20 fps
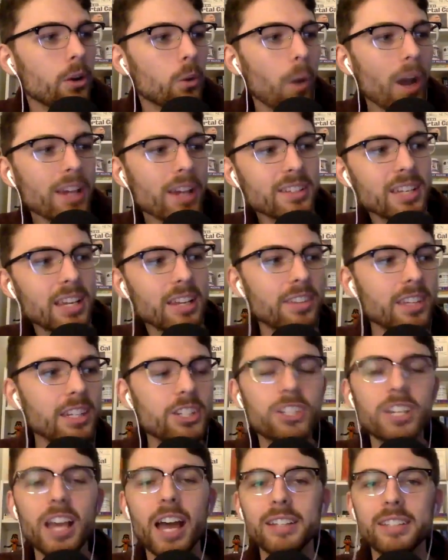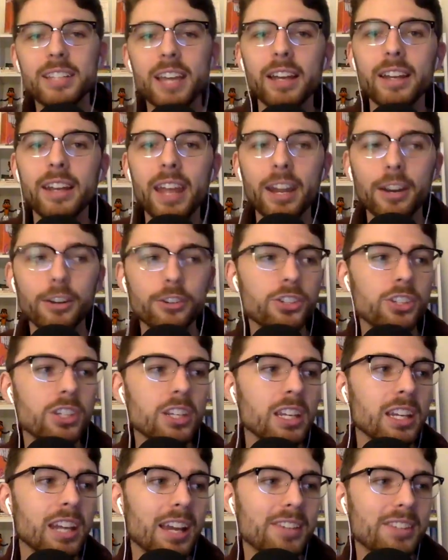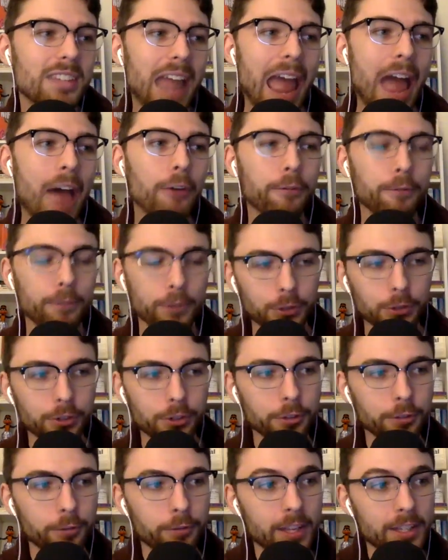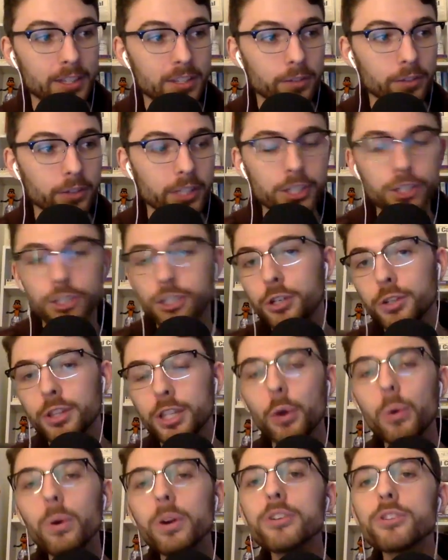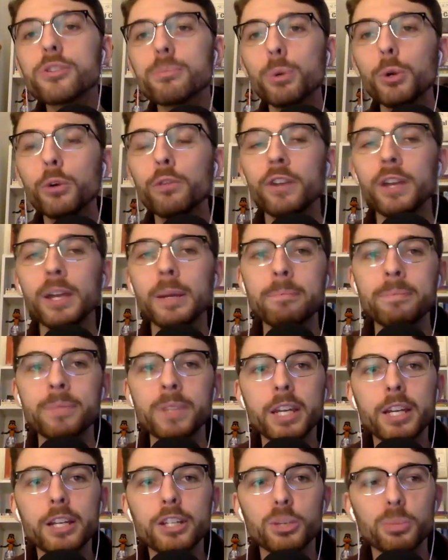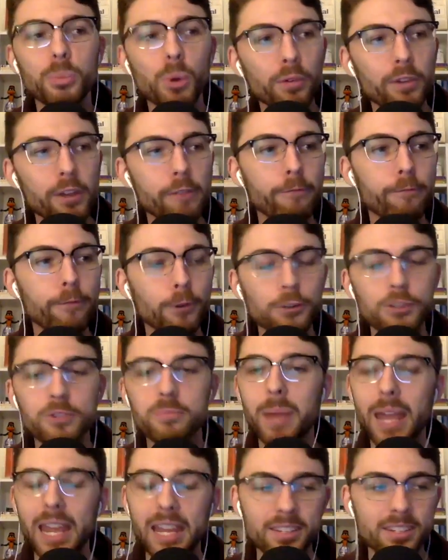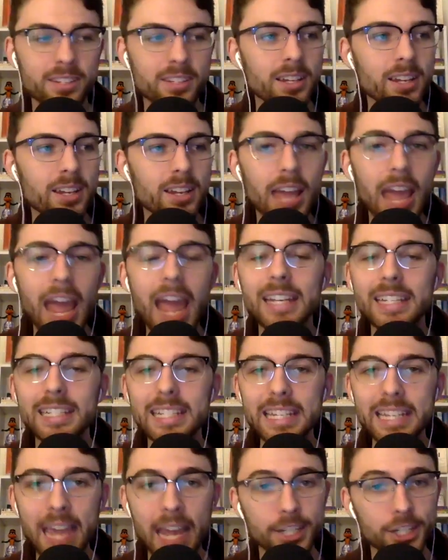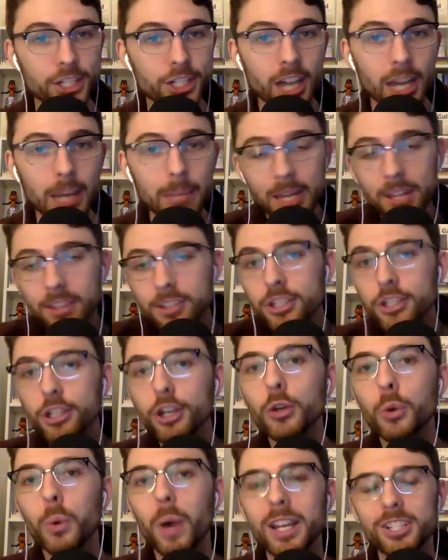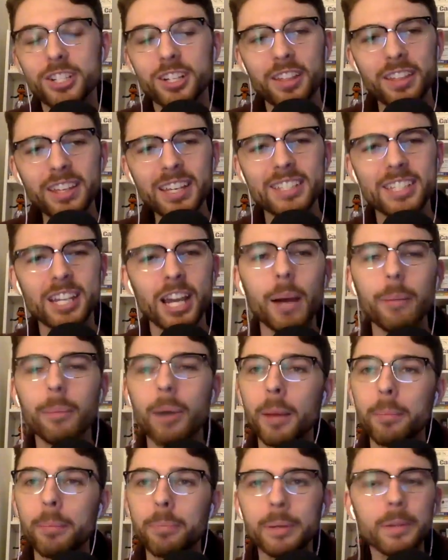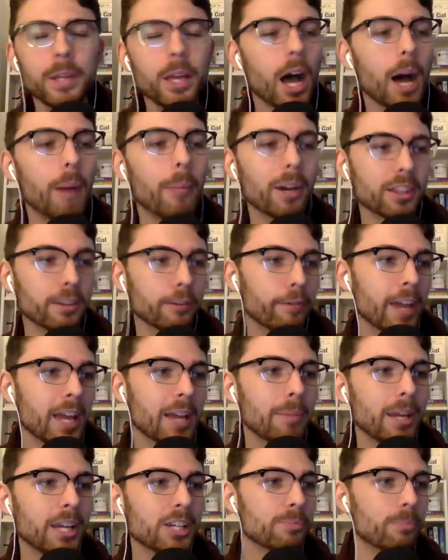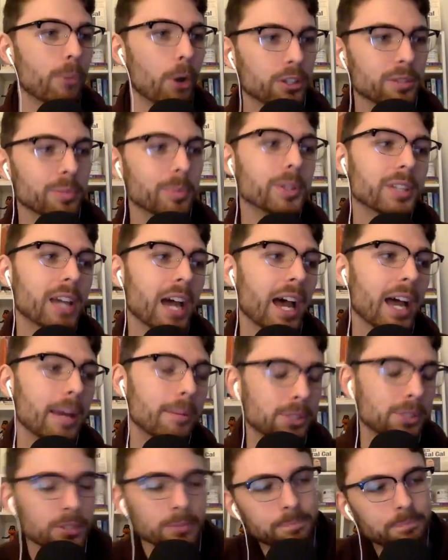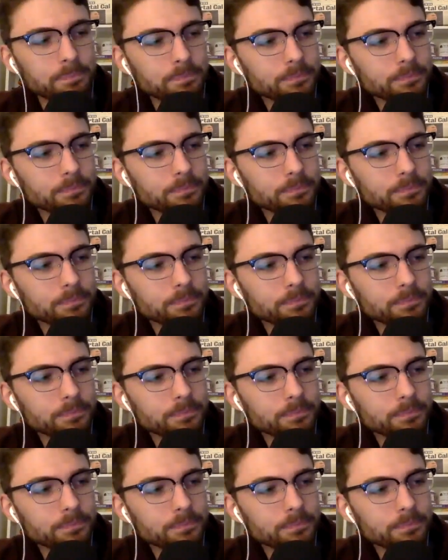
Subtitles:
why is Anthony Santander seen as an outfielder defensively? Should the Orioles move him to more of a first base and DH type? Now, this is a good question. I think it's come up among the fan base multiple times